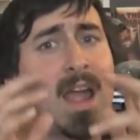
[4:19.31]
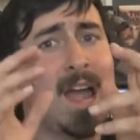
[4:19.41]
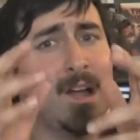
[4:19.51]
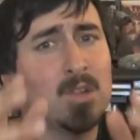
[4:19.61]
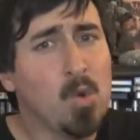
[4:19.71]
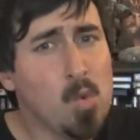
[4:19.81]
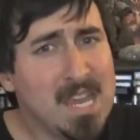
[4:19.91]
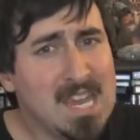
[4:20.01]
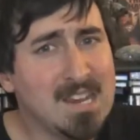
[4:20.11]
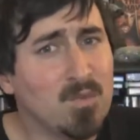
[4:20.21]

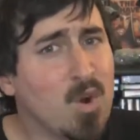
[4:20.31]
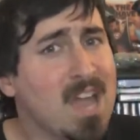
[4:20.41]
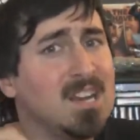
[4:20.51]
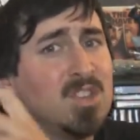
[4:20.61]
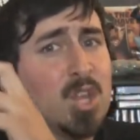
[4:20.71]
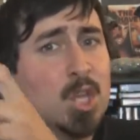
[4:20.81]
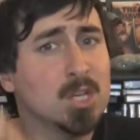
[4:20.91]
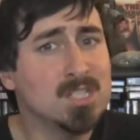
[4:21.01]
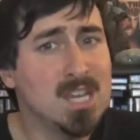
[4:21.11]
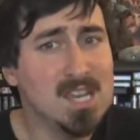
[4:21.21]
Halloween, Friday the
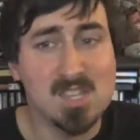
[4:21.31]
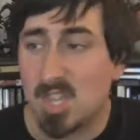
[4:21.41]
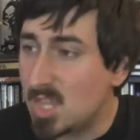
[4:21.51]
13th,